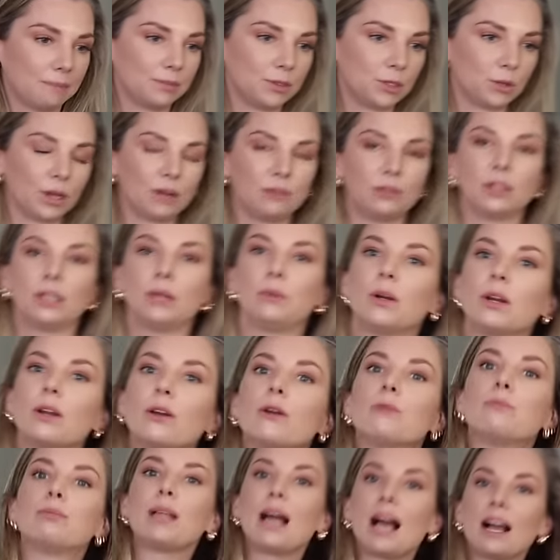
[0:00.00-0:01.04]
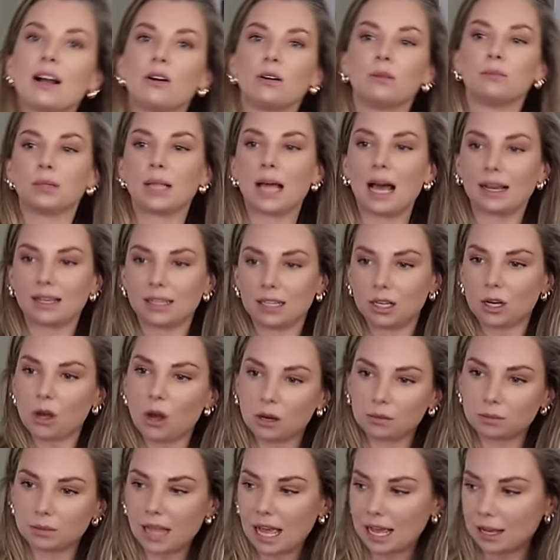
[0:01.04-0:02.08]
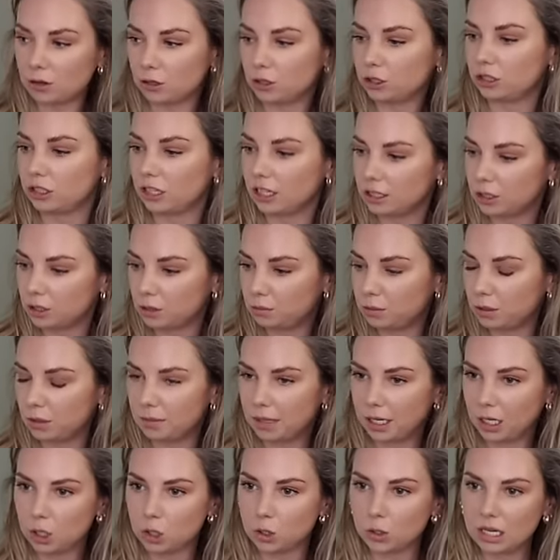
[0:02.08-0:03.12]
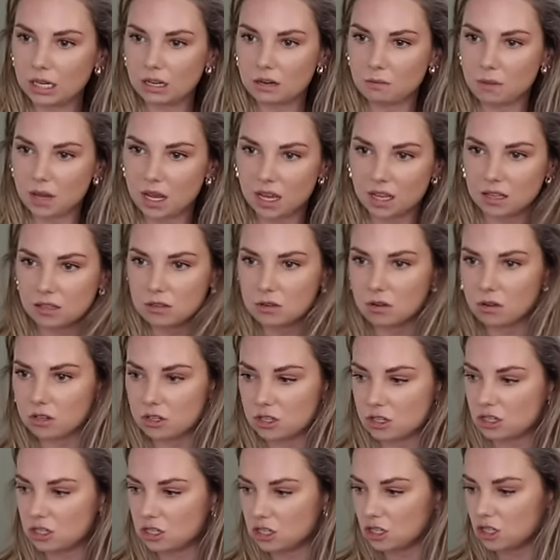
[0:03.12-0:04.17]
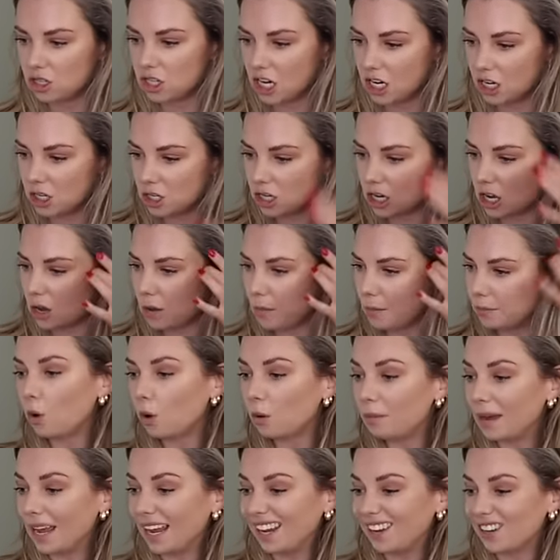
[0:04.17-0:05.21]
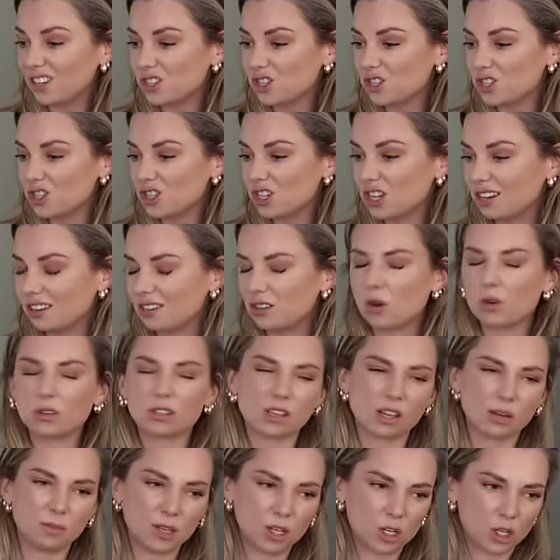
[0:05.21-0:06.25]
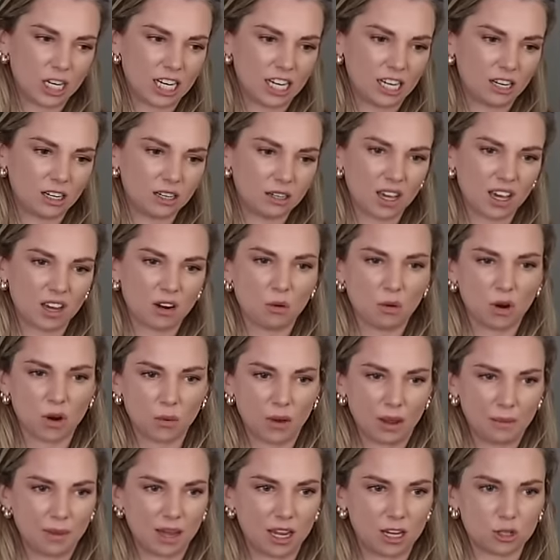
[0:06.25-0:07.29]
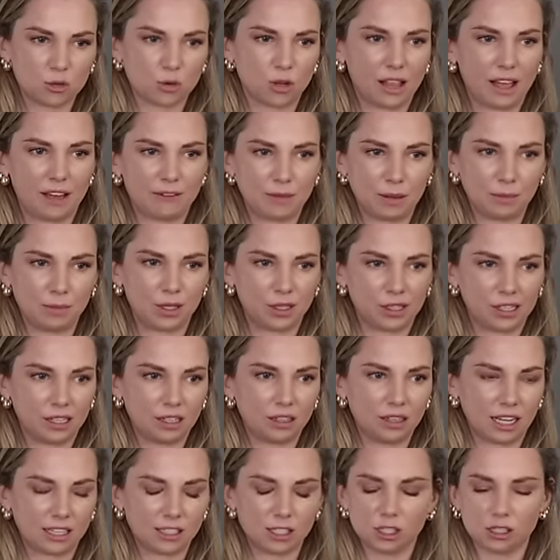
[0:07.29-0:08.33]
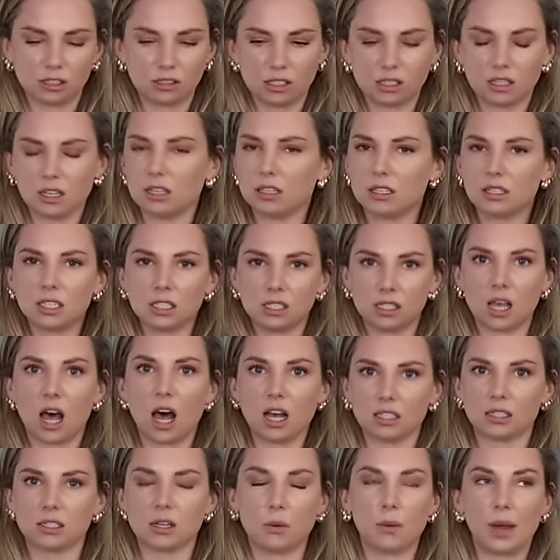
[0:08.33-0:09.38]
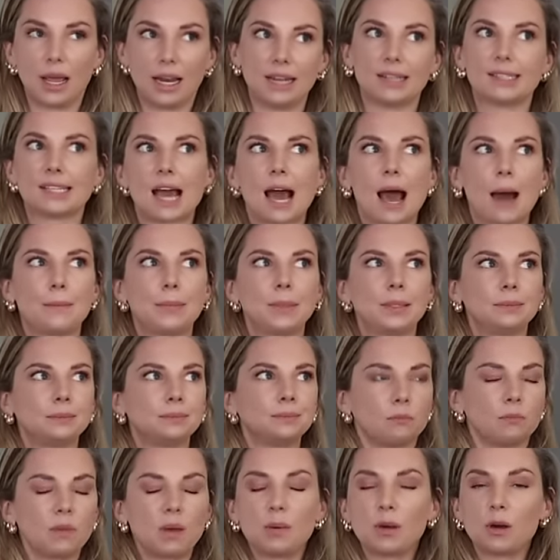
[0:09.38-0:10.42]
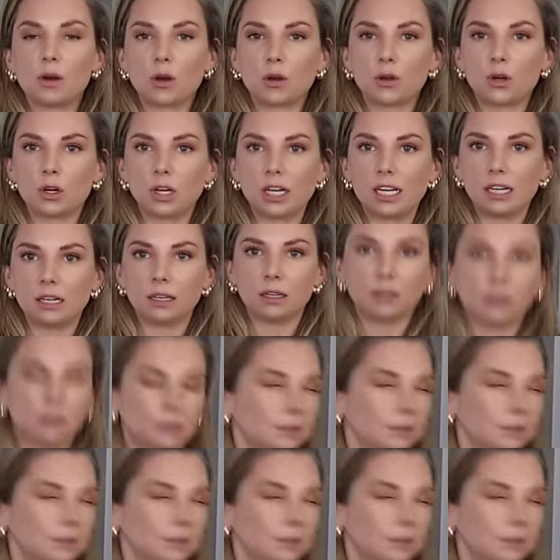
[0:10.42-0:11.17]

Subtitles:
do I really want to go black on black on black, or should I put my green pants on just to change it up? Or beige? No, it's gotta be green. I don't wanna wear beige while I have my period. That's just a disaster waiting to happen. Maybe I'll go green.